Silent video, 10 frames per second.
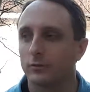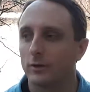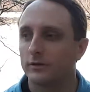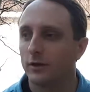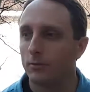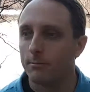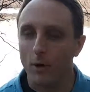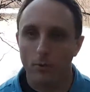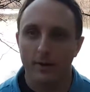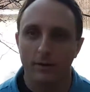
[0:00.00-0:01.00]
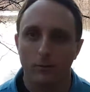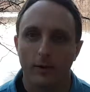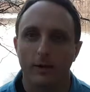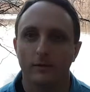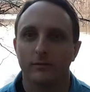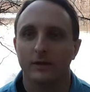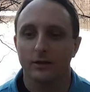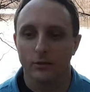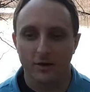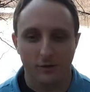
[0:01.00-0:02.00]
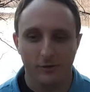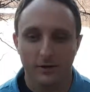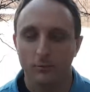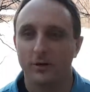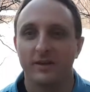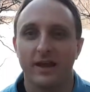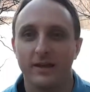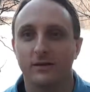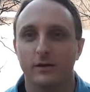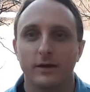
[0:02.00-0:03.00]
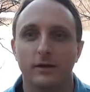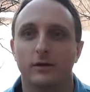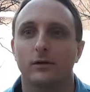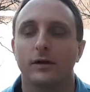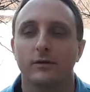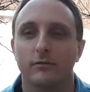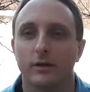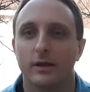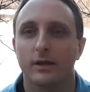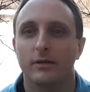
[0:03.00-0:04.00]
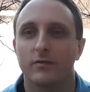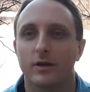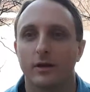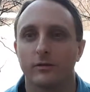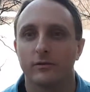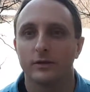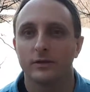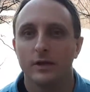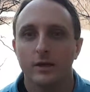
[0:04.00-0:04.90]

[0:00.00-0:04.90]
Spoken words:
There was no moment when it occurred in one day or year in really any of the countries.